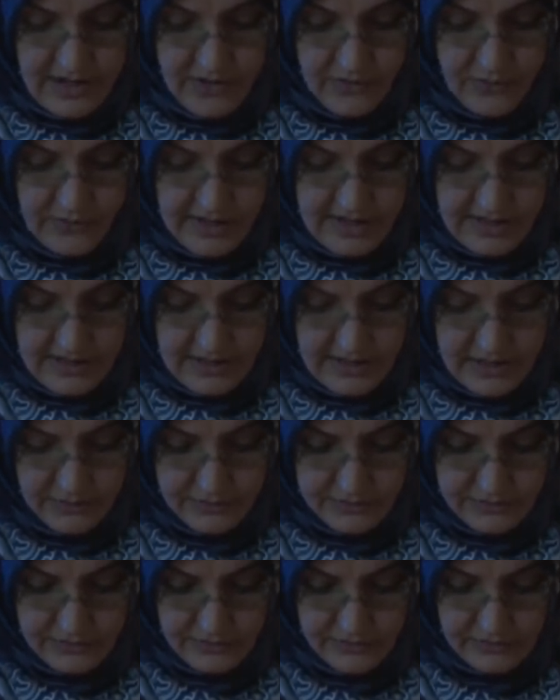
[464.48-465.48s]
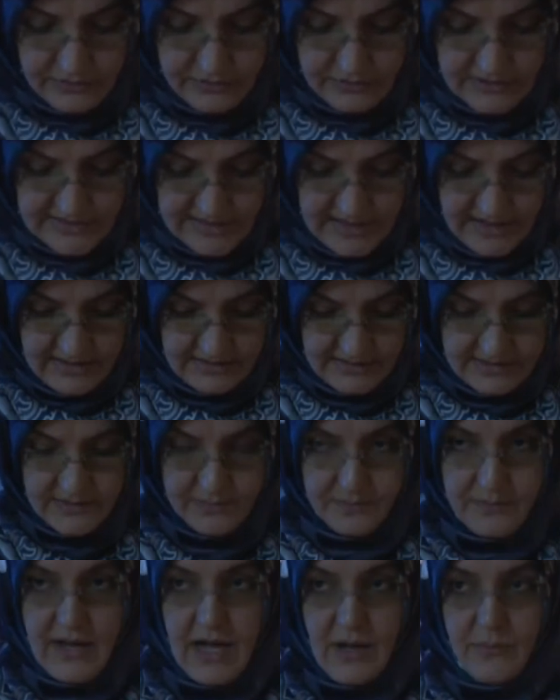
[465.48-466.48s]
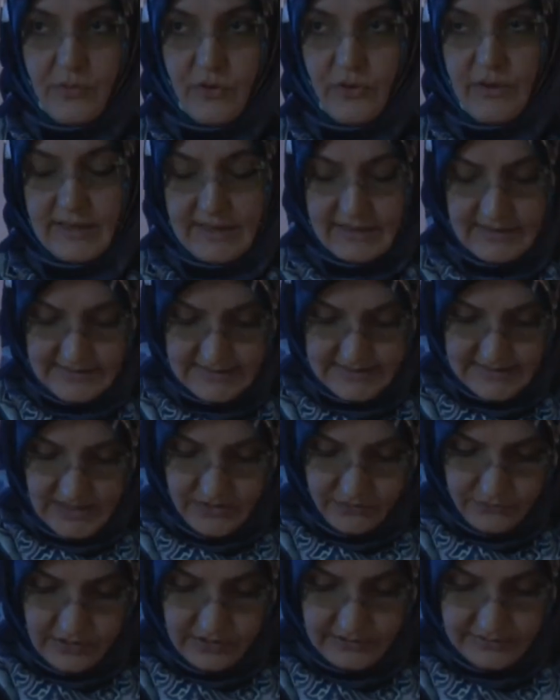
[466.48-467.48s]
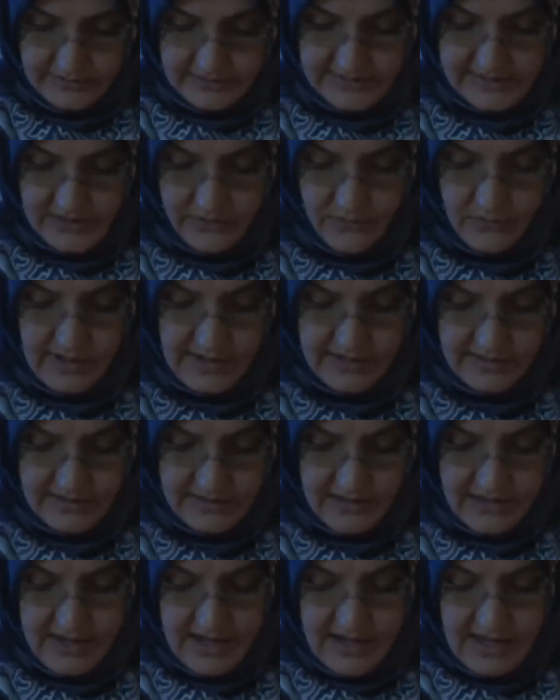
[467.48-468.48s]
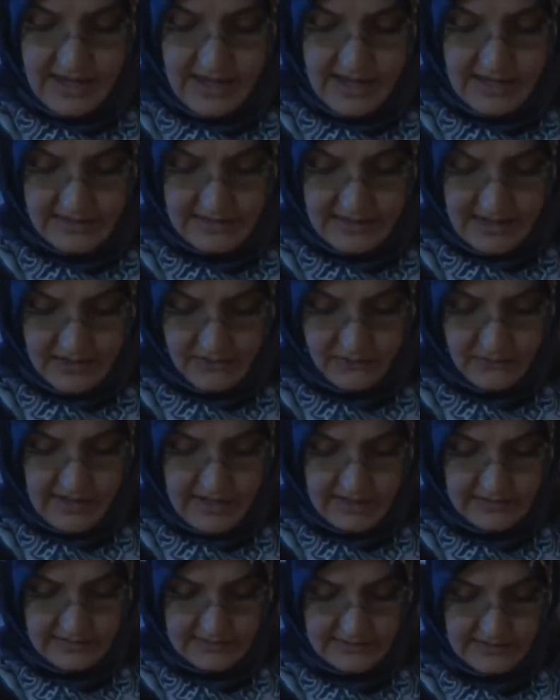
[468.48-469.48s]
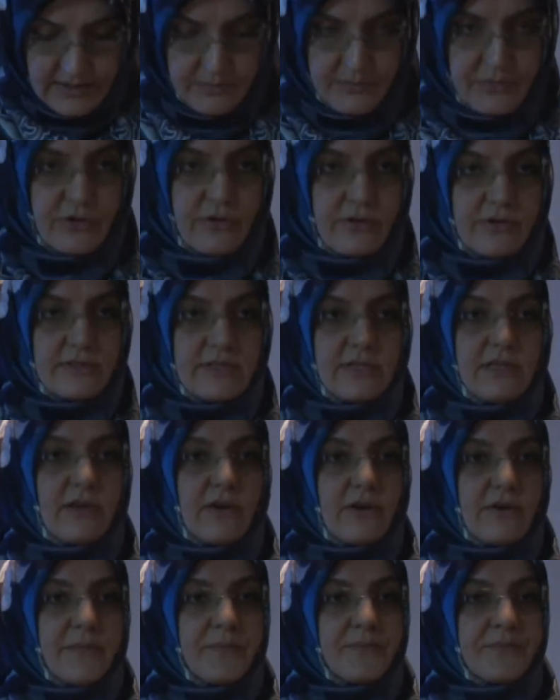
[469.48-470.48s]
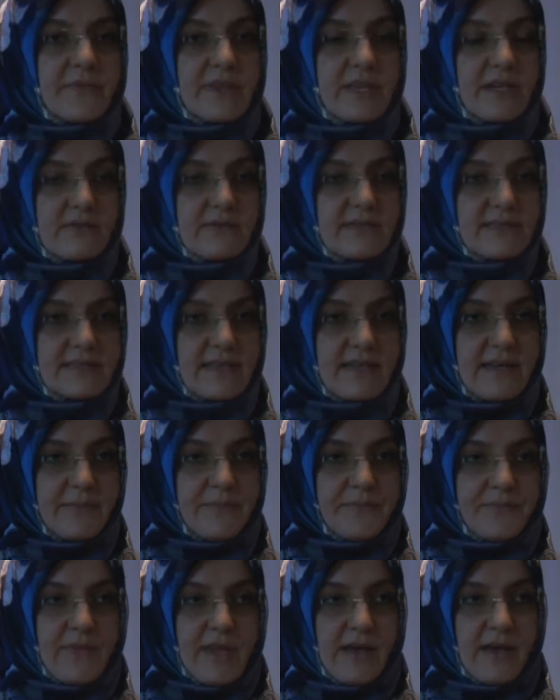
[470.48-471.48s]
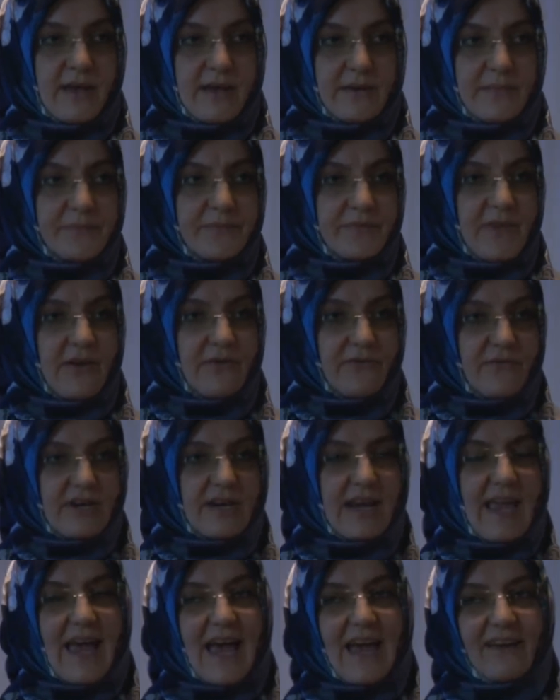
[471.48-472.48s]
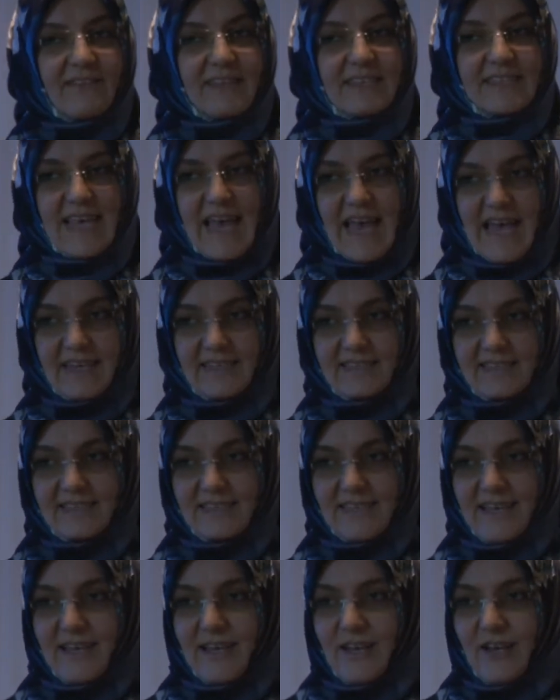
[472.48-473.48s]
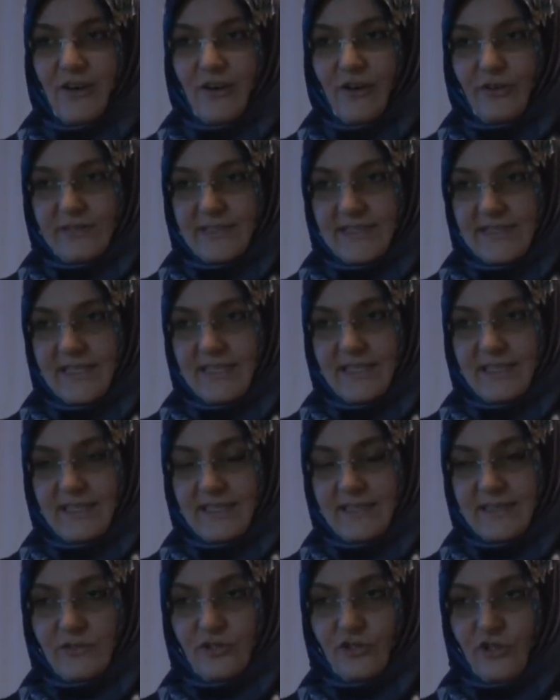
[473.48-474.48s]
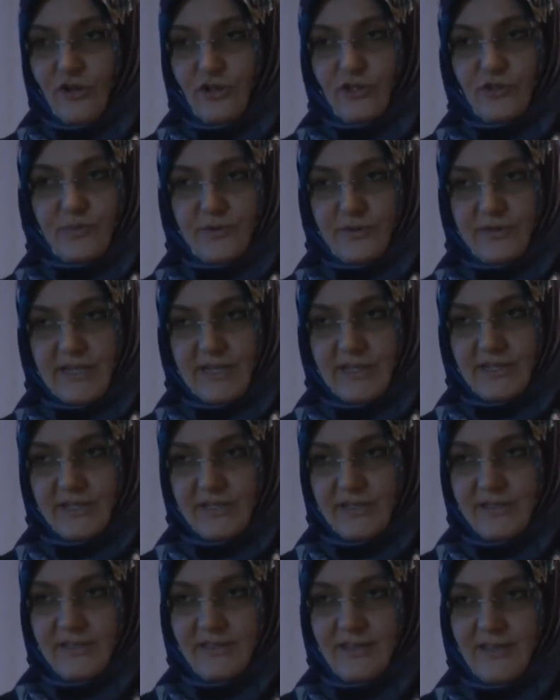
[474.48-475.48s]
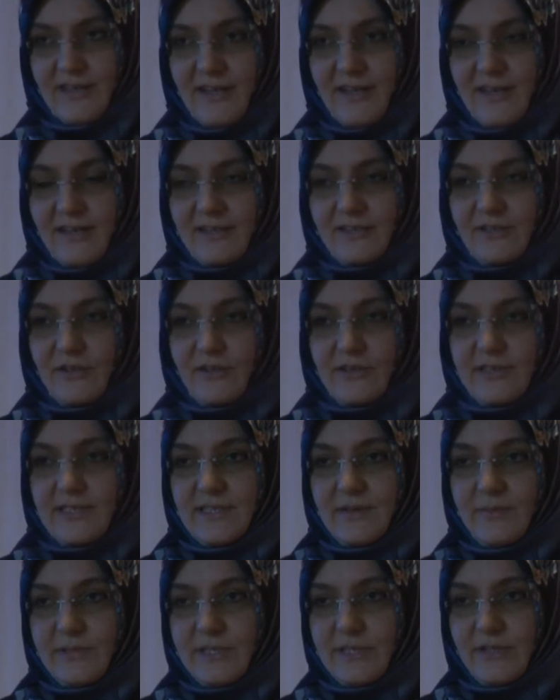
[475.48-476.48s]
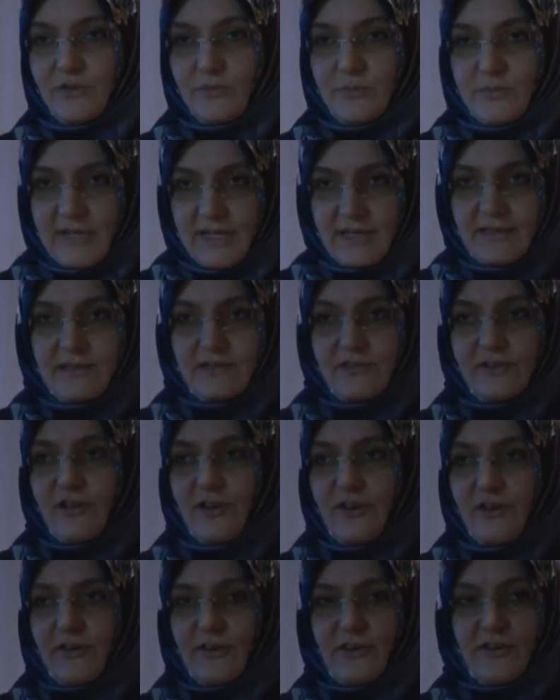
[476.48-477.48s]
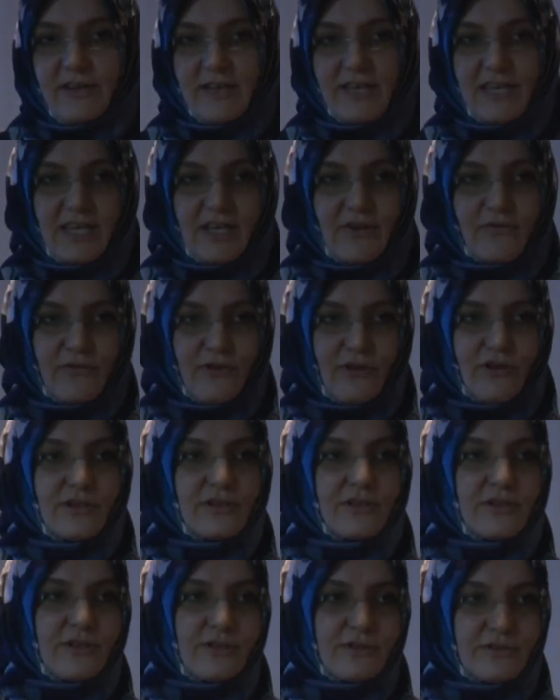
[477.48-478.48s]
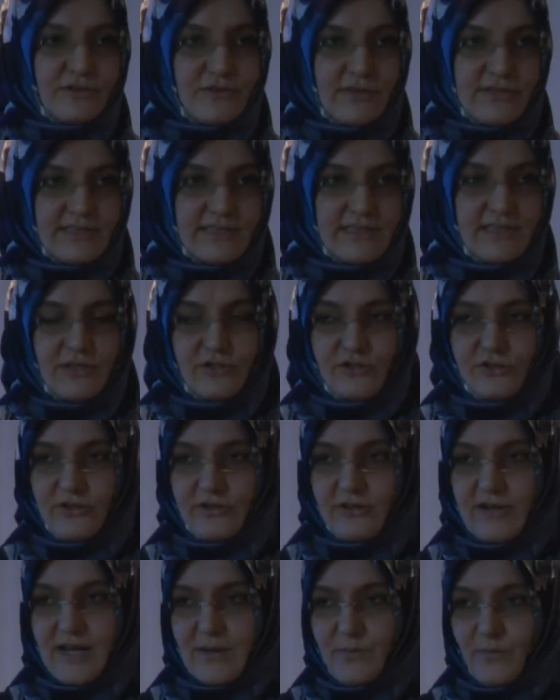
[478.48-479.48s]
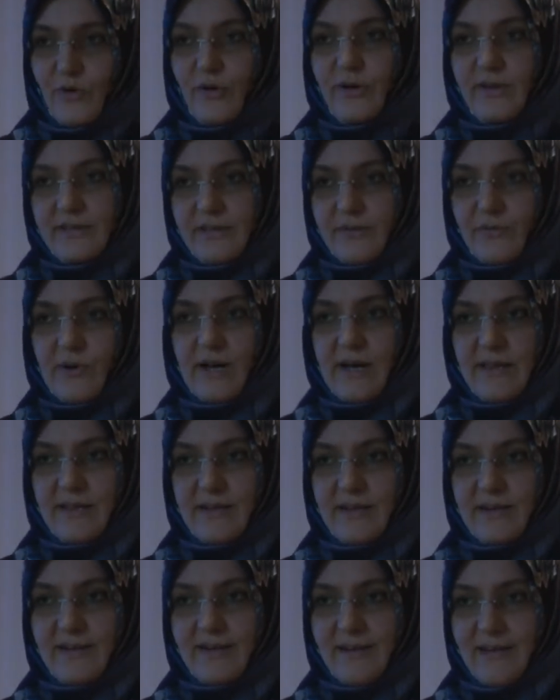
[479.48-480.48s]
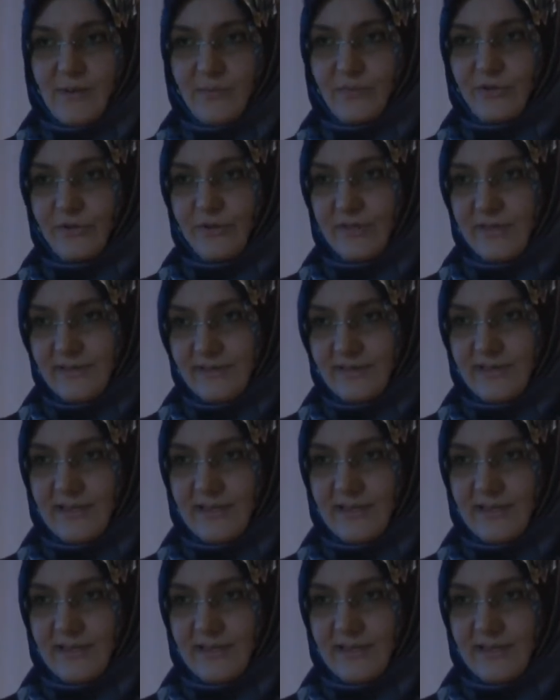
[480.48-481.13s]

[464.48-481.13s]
where he produced salt by boiling seawater and non-violently broke the law. There was a very heavy tax on salt production. So simply to break the law, he walked to a seashore and boiled the water and produced